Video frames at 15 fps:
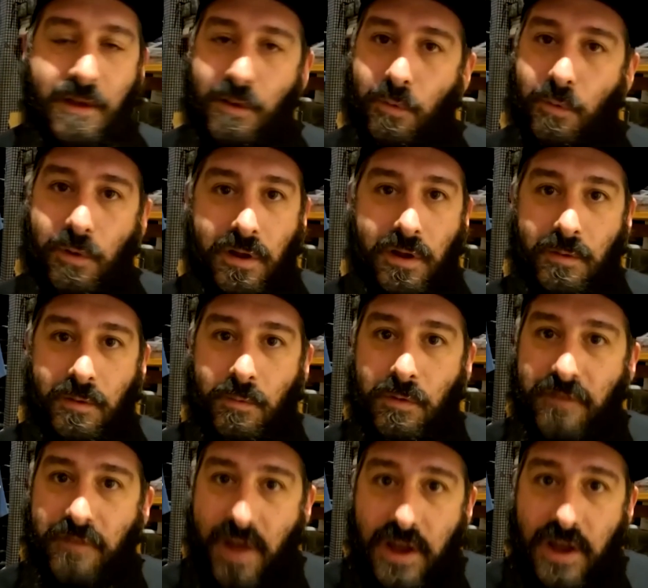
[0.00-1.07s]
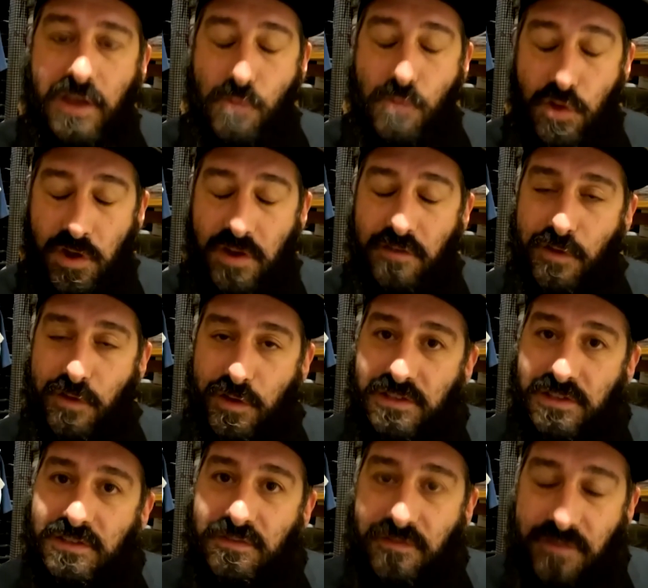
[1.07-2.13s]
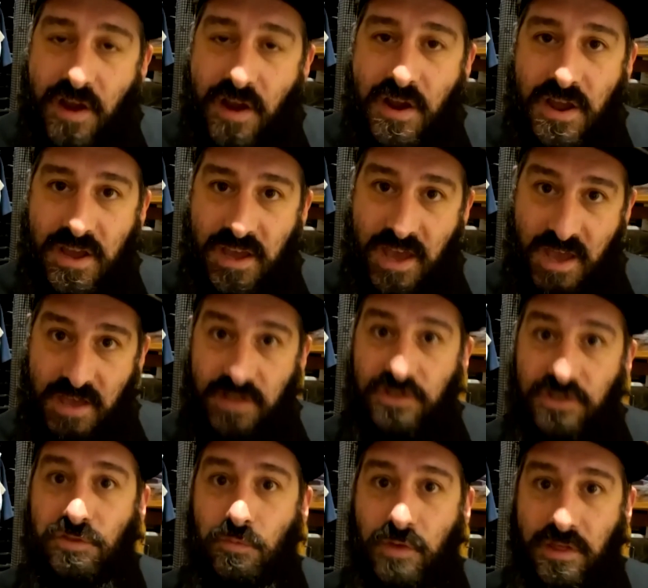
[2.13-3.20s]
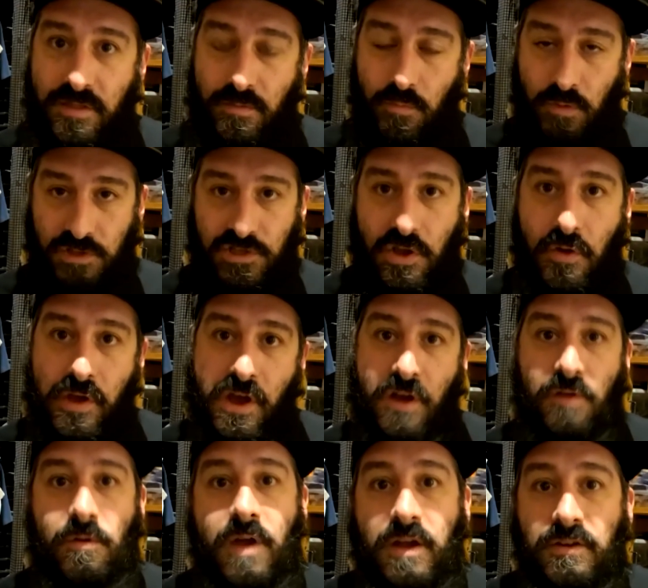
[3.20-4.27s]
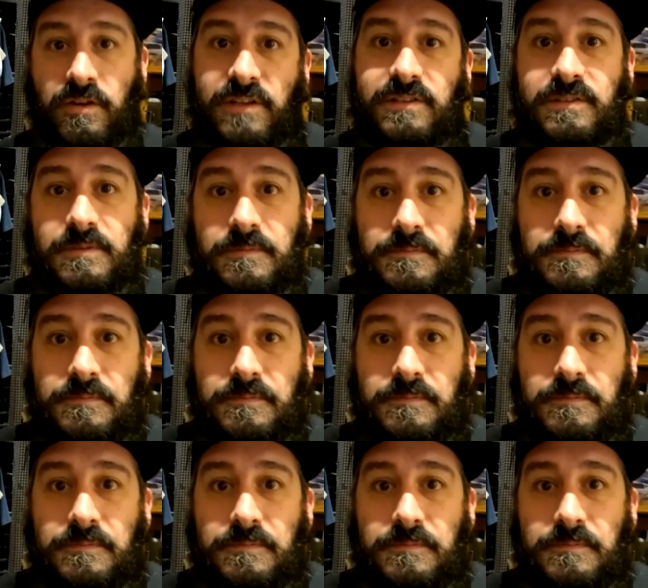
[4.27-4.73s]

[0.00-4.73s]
we're, we're very community focused and very engaged with what's going on around us.